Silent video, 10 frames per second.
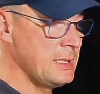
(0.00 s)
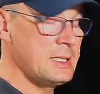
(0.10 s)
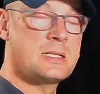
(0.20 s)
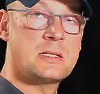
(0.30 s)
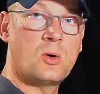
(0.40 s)
and
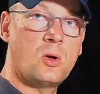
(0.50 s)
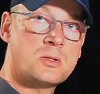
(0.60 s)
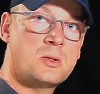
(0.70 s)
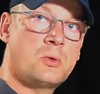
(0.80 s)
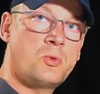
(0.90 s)
this is
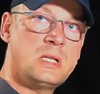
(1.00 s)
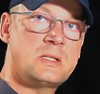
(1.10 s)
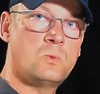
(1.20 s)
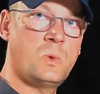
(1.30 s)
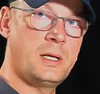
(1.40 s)
also the
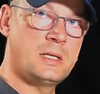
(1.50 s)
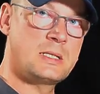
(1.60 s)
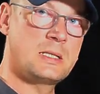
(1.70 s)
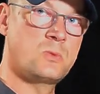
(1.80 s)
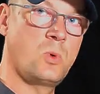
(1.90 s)
reason why
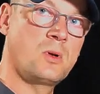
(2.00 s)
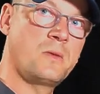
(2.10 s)
this is one